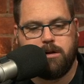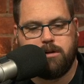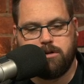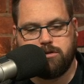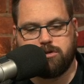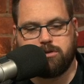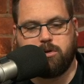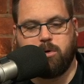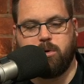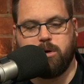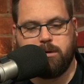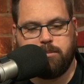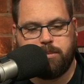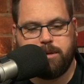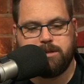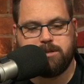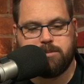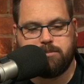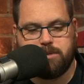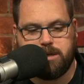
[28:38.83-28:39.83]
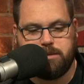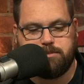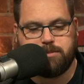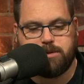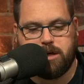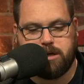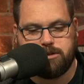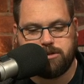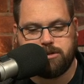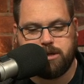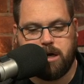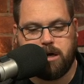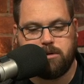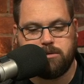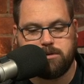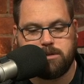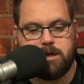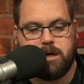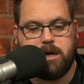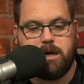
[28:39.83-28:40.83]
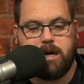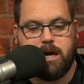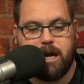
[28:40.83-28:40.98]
there's going to be some deep touchdowns,